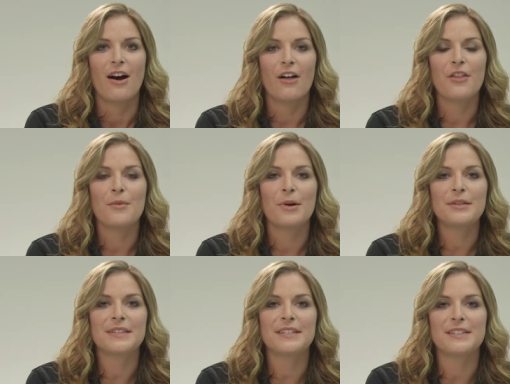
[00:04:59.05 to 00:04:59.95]
Although
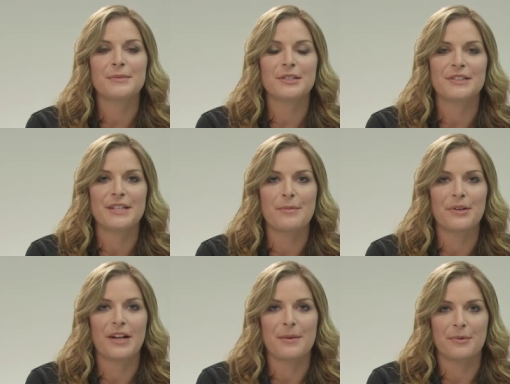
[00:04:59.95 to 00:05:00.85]
most systems are
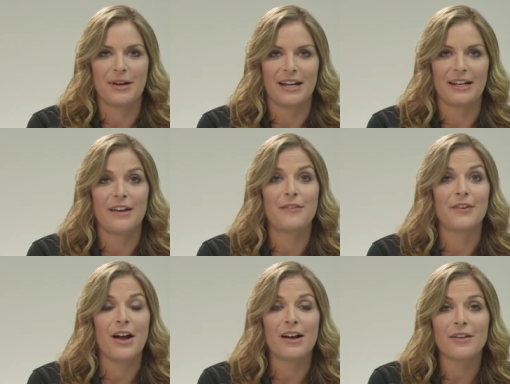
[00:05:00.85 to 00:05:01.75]
simple to upgrade, if you're
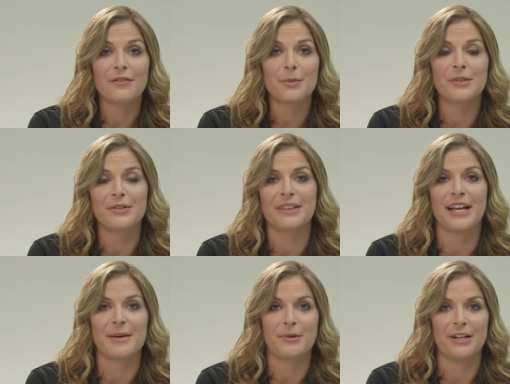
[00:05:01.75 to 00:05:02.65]
not comfortable doing
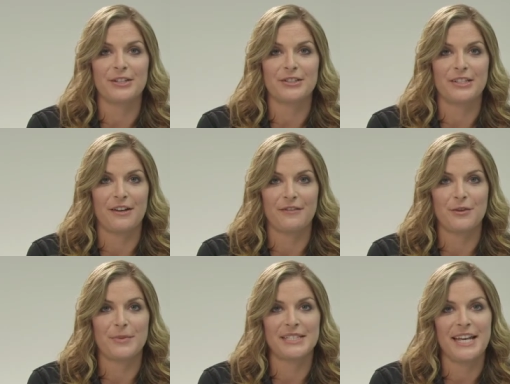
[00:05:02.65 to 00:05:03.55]
the upgrade yourself,
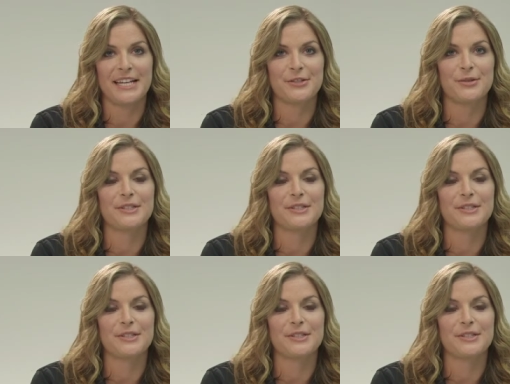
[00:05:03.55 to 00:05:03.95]
you may take it to a